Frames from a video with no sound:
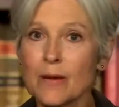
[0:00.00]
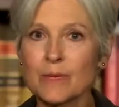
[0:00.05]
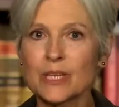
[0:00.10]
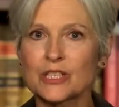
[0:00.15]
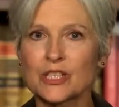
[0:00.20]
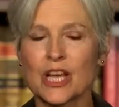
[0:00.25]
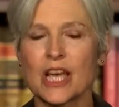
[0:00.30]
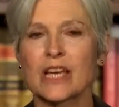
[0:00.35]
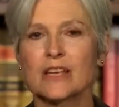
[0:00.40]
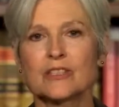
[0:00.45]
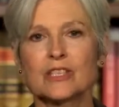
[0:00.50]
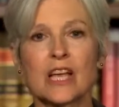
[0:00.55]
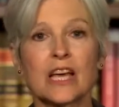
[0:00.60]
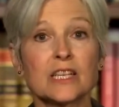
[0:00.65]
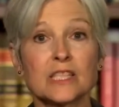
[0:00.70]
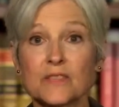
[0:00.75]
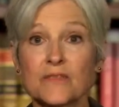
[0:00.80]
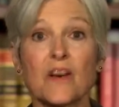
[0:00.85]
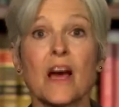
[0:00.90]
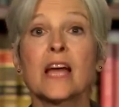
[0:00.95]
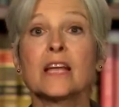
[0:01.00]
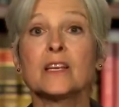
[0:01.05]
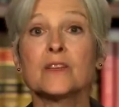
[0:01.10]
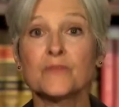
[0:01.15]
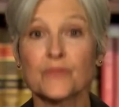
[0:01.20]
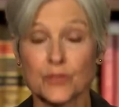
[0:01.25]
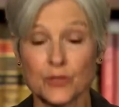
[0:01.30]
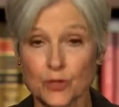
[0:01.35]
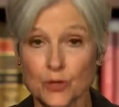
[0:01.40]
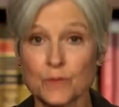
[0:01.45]
climate change, that is
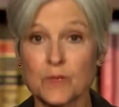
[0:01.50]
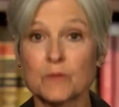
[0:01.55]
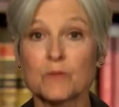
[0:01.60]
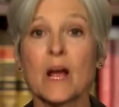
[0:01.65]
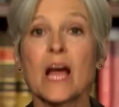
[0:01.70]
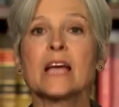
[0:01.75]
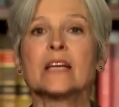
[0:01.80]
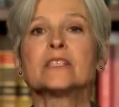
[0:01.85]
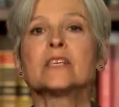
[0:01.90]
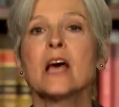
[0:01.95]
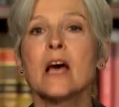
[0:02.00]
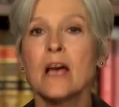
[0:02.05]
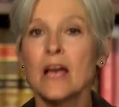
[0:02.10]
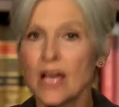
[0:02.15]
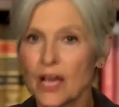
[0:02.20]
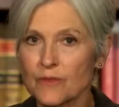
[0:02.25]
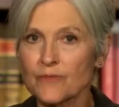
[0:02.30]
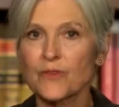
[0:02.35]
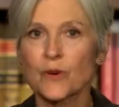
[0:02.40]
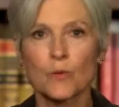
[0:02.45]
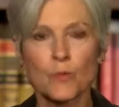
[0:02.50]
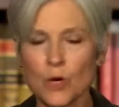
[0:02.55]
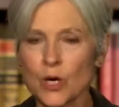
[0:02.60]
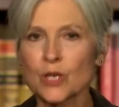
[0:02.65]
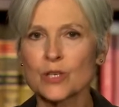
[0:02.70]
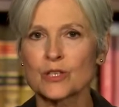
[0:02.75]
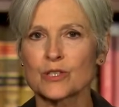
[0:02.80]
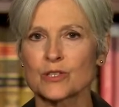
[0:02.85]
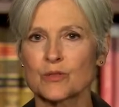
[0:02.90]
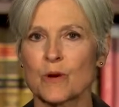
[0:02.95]
fighting for human rights and for
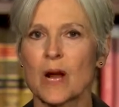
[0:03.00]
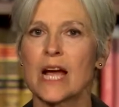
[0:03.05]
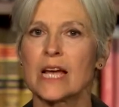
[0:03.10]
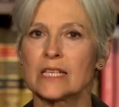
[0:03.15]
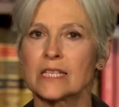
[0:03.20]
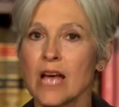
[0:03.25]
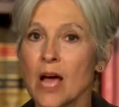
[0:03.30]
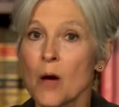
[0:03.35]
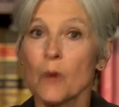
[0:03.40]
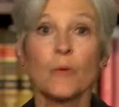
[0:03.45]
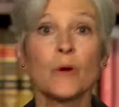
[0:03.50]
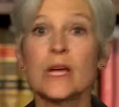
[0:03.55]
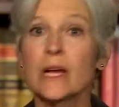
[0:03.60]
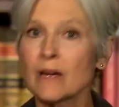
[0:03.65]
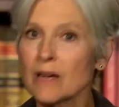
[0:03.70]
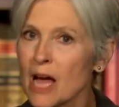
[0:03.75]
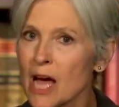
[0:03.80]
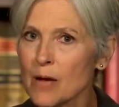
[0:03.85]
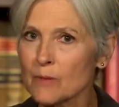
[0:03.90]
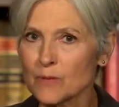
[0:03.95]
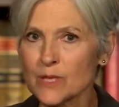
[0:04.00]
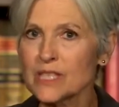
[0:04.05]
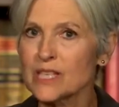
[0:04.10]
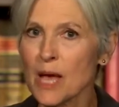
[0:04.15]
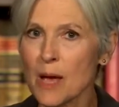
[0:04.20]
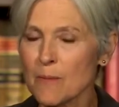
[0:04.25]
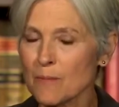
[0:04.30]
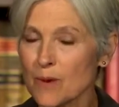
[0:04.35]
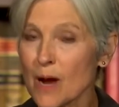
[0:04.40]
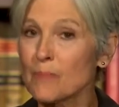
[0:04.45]
workers' rights. We are not
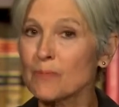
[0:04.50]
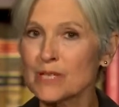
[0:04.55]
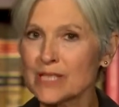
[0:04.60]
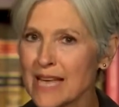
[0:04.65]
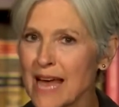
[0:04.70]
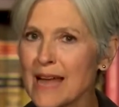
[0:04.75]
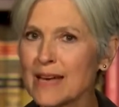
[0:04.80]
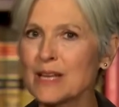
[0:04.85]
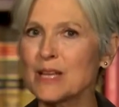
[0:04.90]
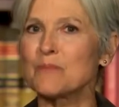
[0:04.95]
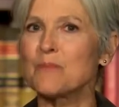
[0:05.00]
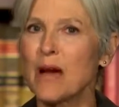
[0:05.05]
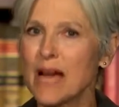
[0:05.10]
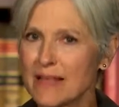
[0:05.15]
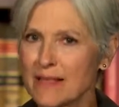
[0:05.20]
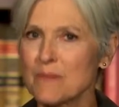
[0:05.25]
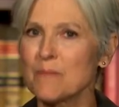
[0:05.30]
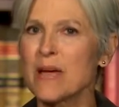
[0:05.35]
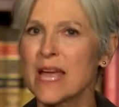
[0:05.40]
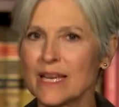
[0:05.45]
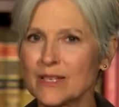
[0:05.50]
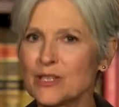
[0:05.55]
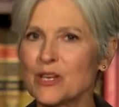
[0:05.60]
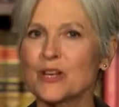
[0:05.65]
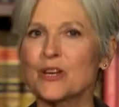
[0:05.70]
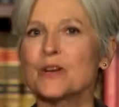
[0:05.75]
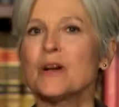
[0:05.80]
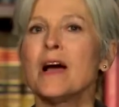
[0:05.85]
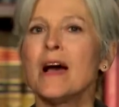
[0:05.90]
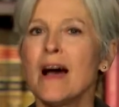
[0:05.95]
represented by the
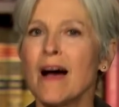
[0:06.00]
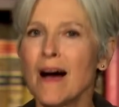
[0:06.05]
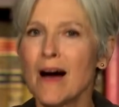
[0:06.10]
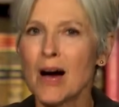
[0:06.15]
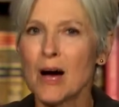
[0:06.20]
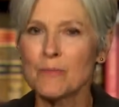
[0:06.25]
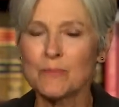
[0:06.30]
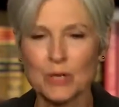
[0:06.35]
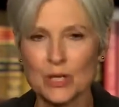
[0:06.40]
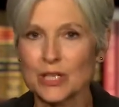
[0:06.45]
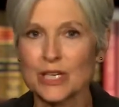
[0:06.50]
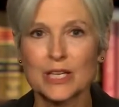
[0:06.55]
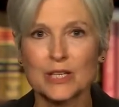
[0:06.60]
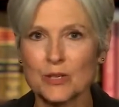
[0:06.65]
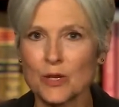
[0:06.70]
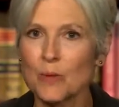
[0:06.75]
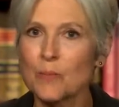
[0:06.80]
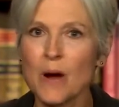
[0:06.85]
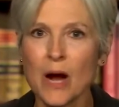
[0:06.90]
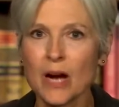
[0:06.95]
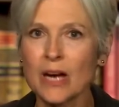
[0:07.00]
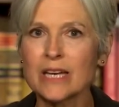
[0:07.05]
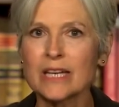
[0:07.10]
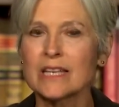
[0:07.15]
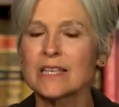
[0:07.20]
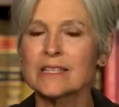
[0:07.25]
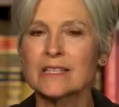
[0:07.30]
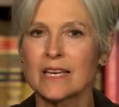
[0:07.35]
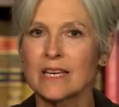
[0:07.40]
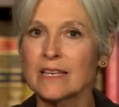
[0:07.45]
major political
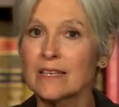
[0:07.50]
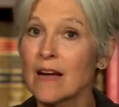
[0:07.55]
parties